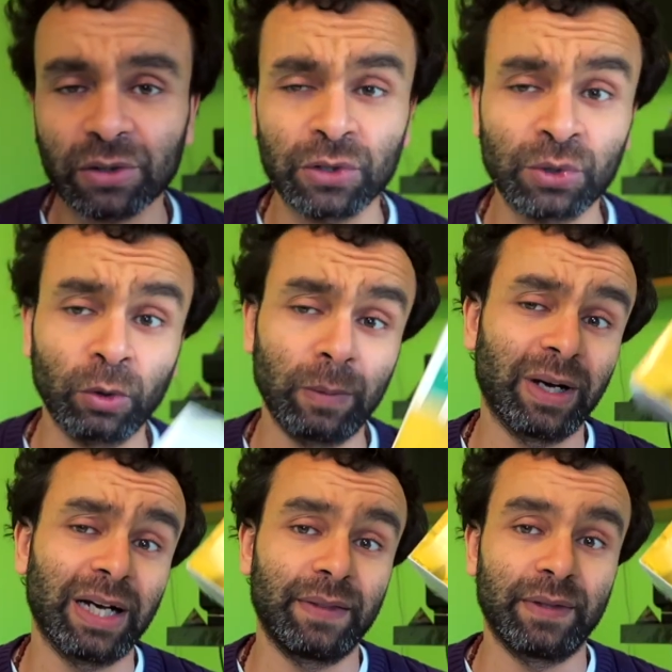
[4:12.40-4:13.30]
So the story
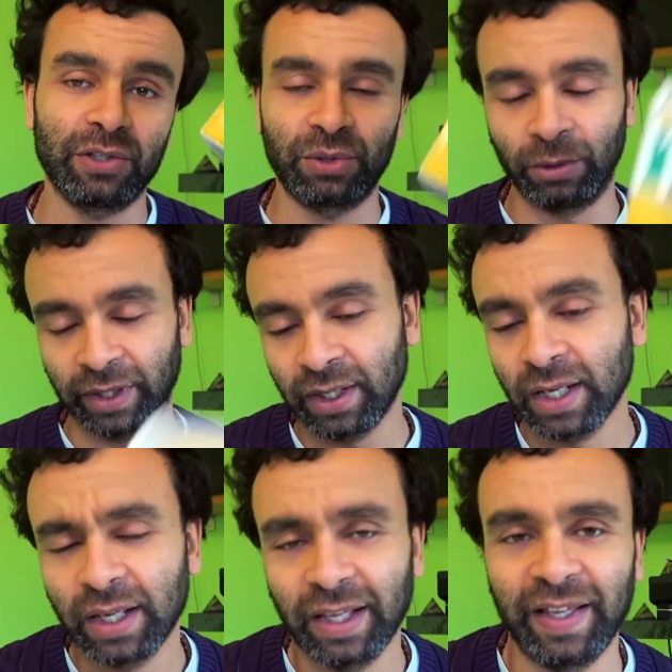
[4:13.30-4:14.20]
behind this story
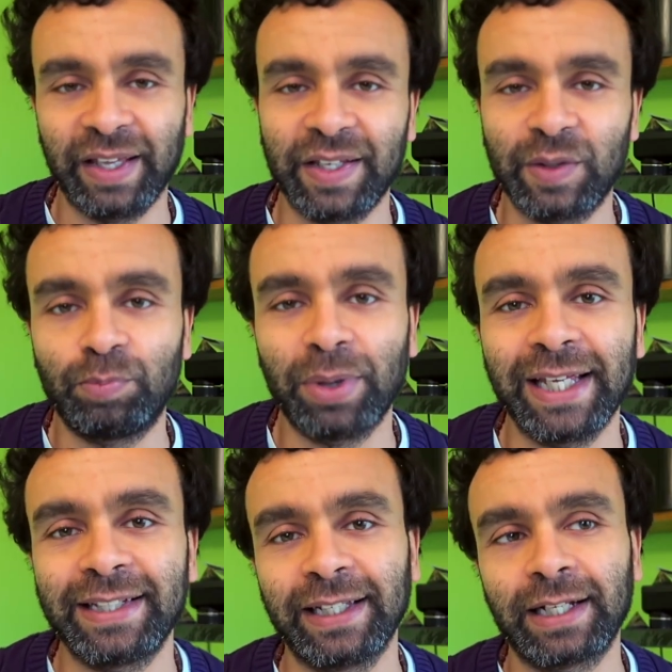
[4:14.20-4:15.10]
is
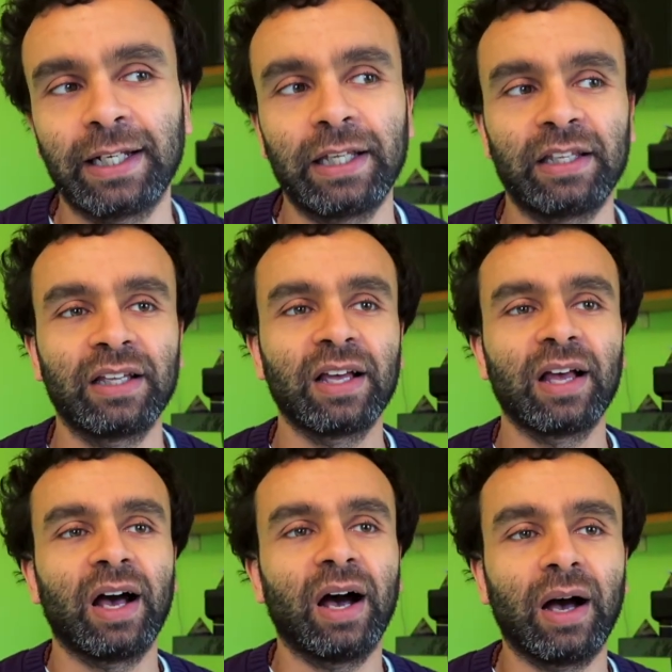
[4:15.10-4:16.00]
basically,
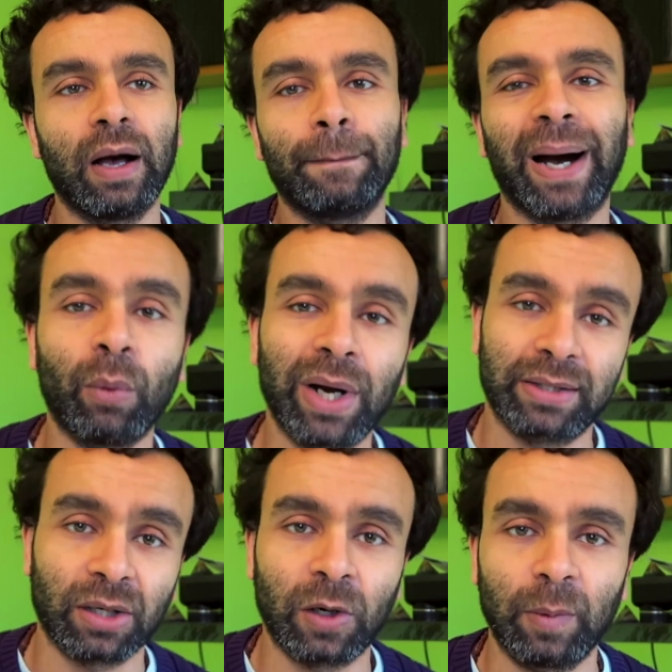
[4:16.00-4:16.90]
I
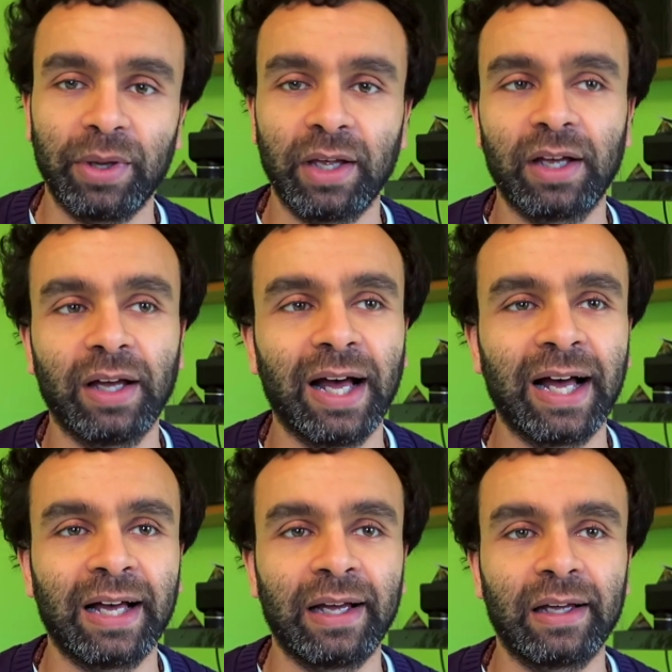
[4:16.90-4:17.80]
wanted to cop it,
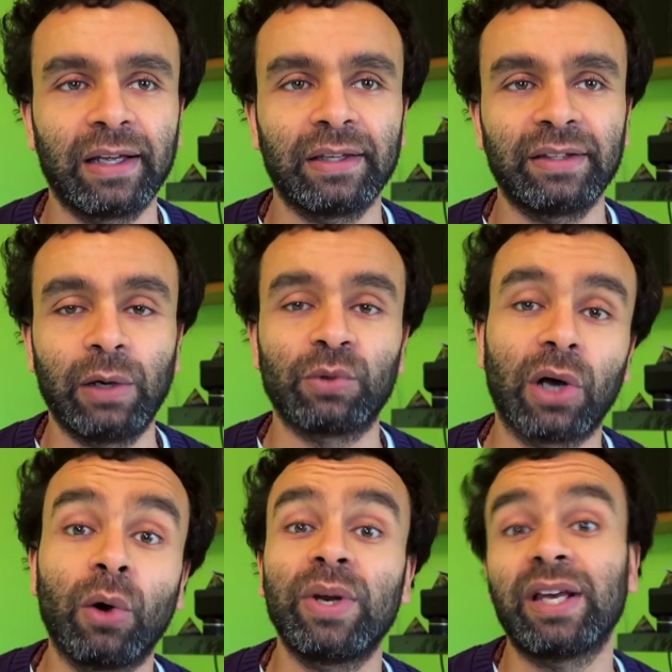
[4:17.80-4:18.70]
and it
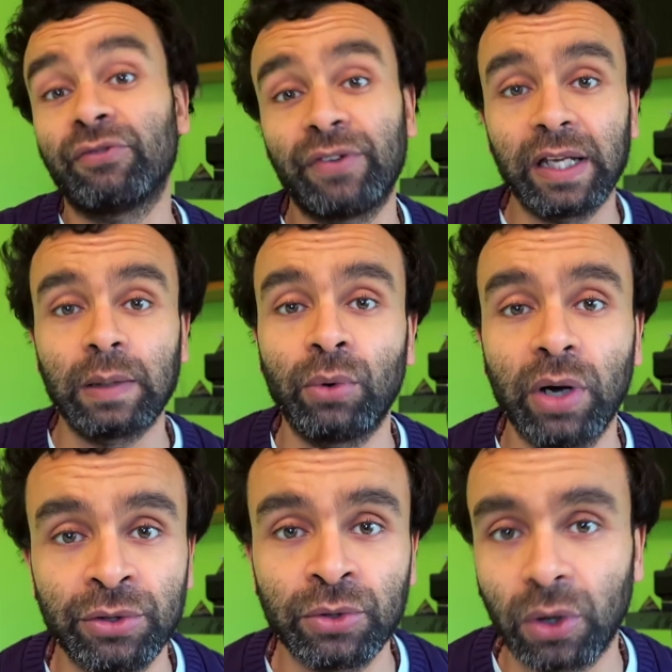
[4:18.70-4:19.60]
was only
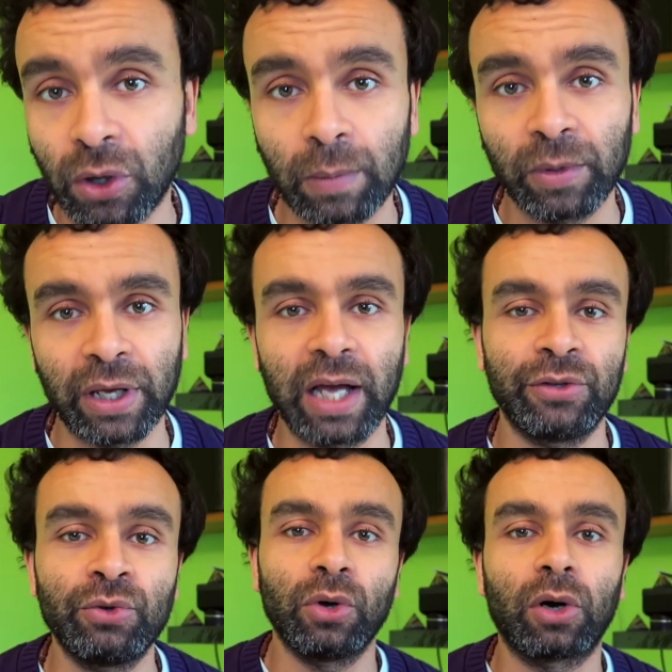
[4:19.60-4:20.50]
available at New York
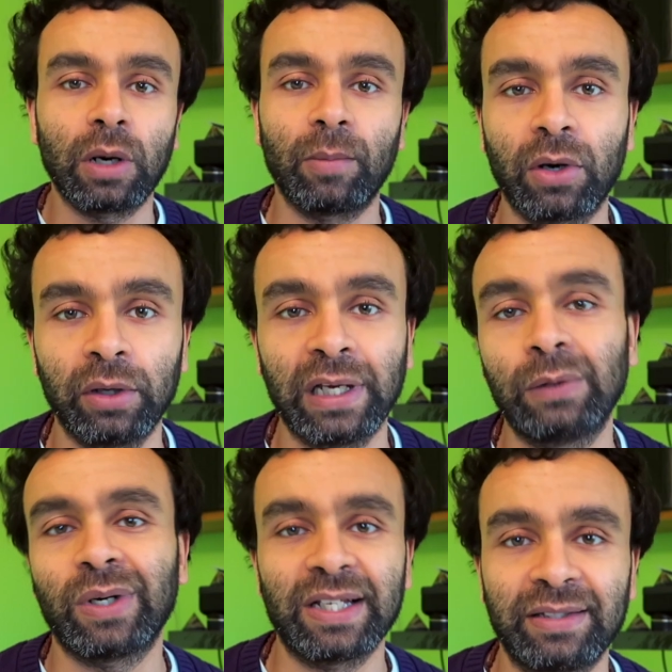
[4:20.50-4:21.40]
Comic-Con,
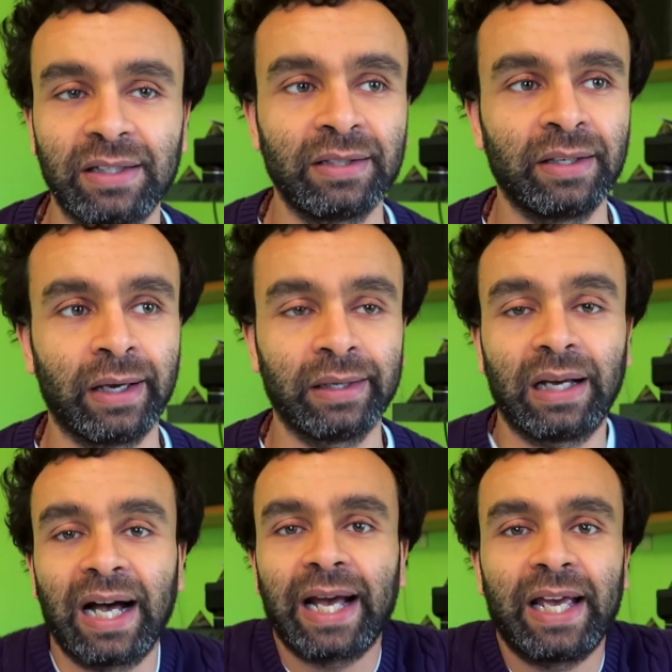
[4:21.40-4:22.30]
NYCC,
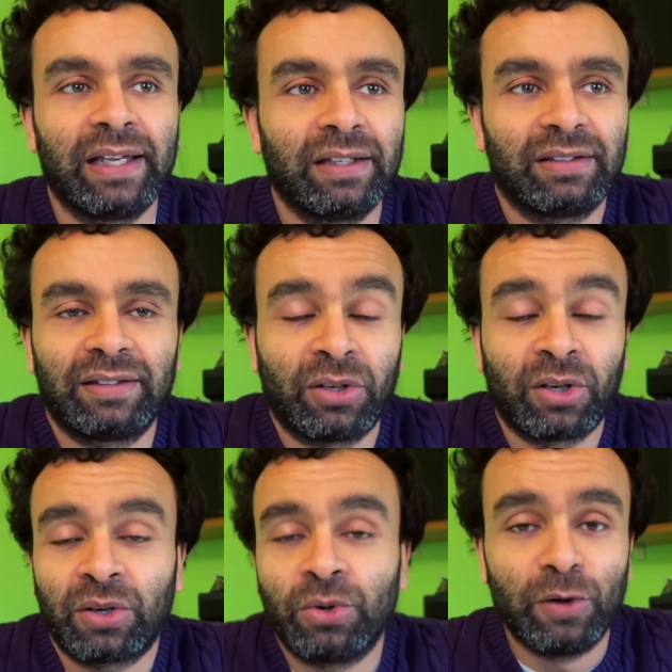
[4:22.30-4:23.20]
and I
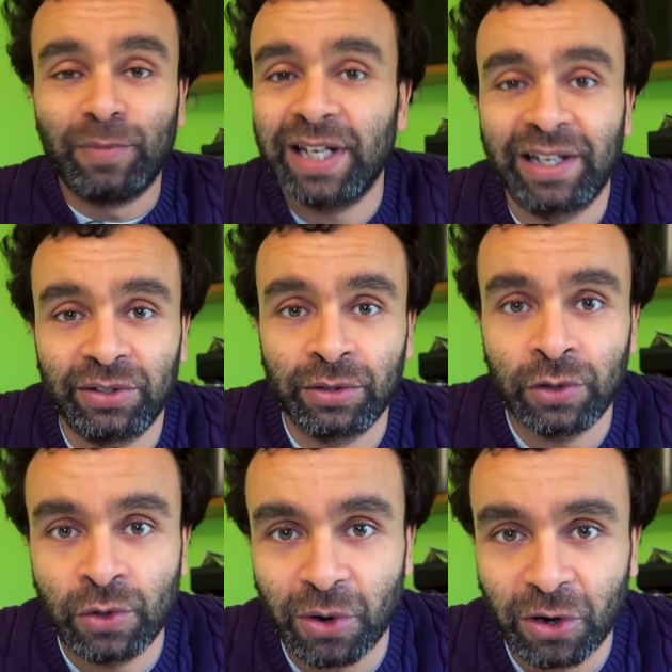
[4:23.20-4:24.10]
couldn't make it
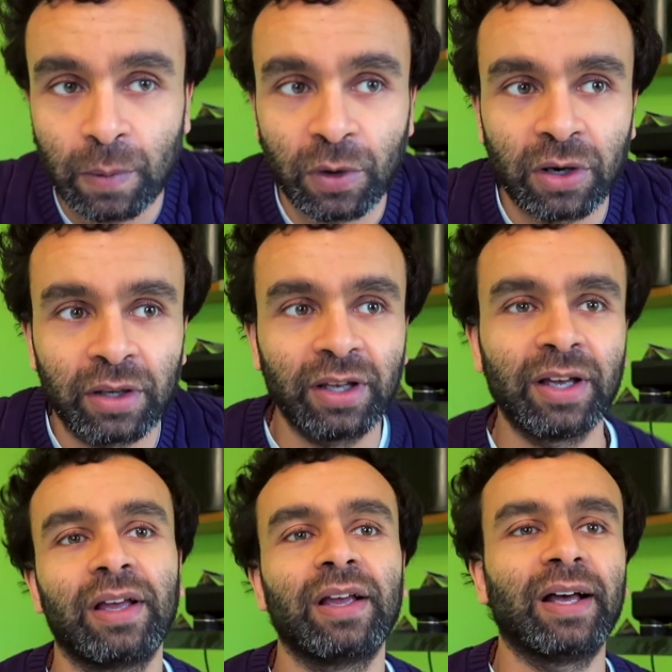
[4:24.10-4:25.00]
to New York Comic-Con.